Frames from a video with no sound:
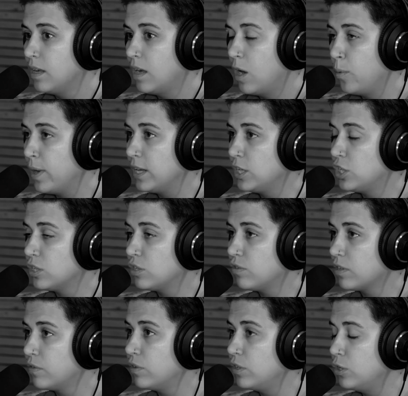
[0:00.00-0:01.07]
And we had just
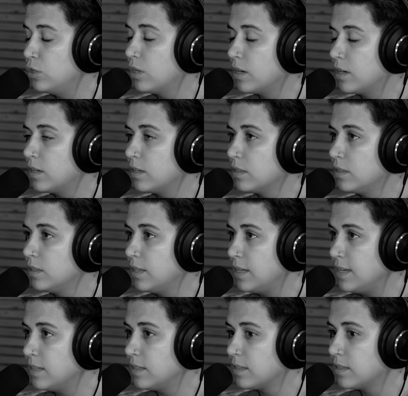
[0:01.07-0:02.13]
like, renewed our
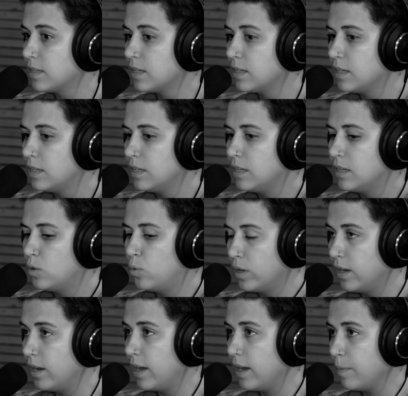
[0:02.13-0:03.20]
lease one
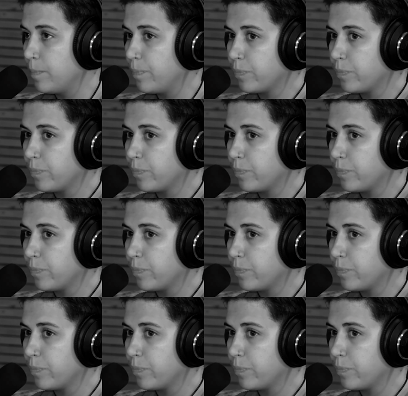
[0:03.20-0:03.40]
day,